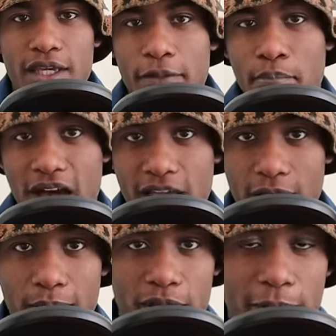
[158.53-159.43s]
In my
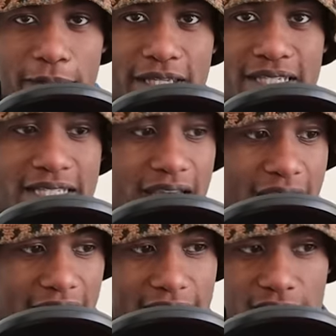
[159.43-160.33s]
humble opinion,
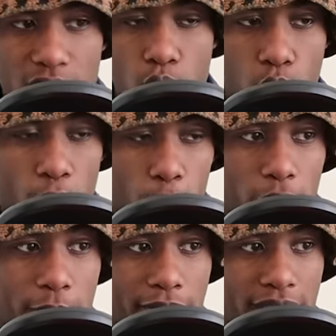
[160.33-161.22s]
I think
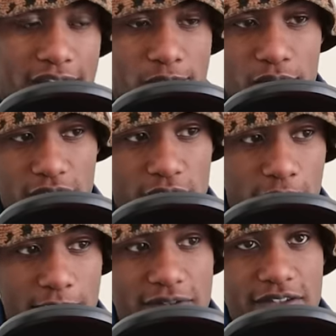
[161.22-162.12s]
workwear pants, when it
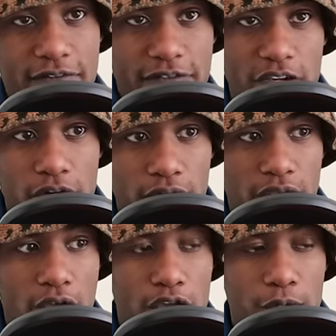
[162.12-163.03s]
comes to figuring
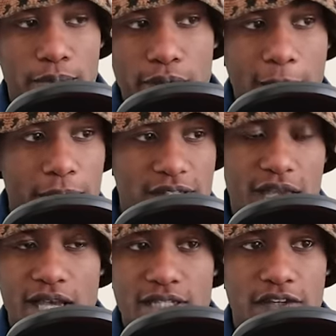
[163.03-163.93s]
out your proper
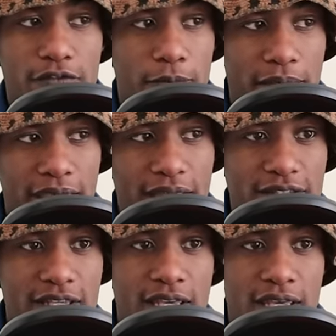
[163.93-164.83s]
sizing for
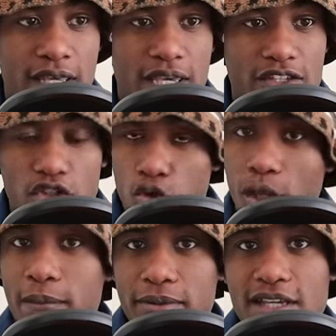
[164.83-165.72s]
pants, is a
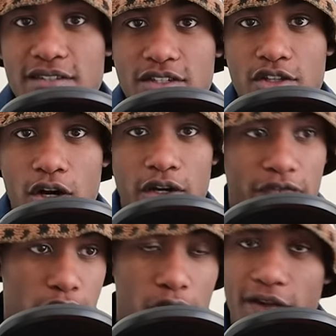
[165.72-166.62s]
great place to start if
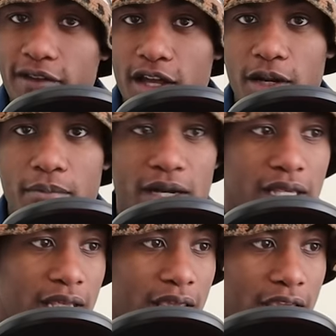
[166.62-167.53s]
you don't have a lot of
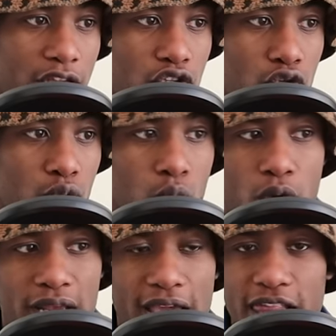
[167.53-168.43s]
money and you
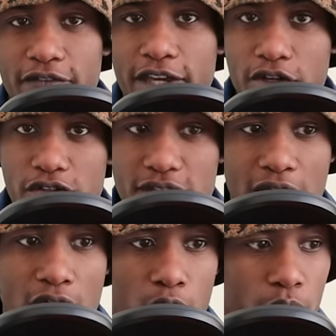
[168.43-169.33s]
want to elevate your
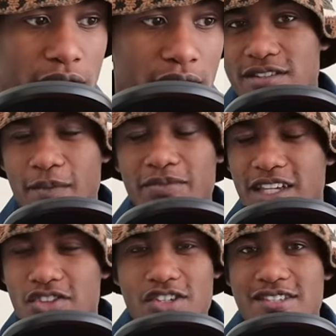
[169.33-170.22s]
style with
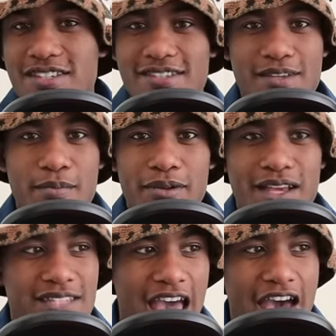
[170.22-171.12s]
something just as simple
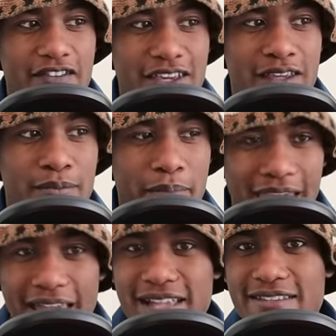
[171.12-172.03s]
as having
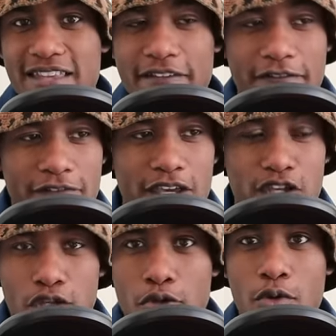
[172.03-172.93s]
pants that fit
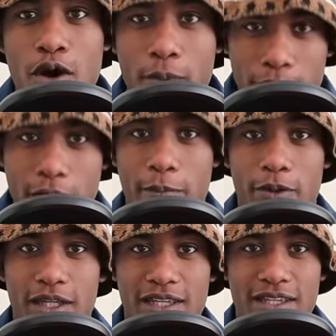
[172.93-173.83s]
you
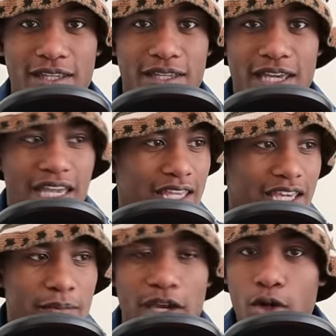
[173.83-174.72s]
properly.
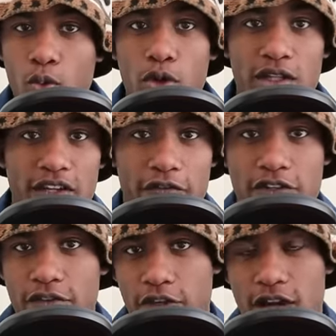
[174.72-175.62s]
It can make a world of
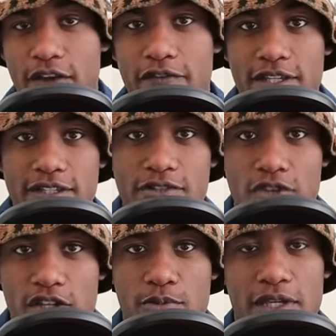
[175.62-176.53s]
difference for your outfits,
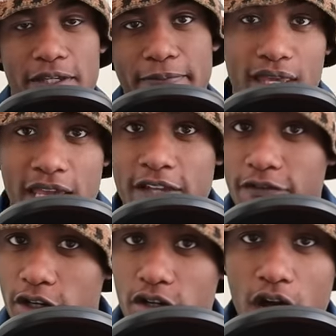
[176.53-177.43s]
trust me, and
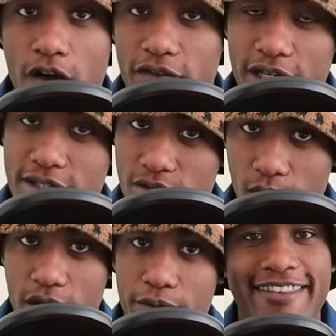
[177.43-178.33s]
for your confidence as
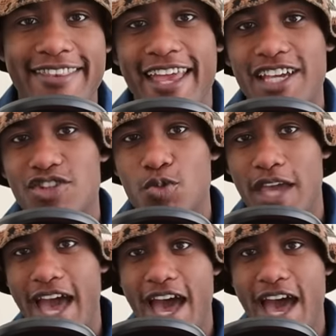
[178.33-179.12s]
well. Next, we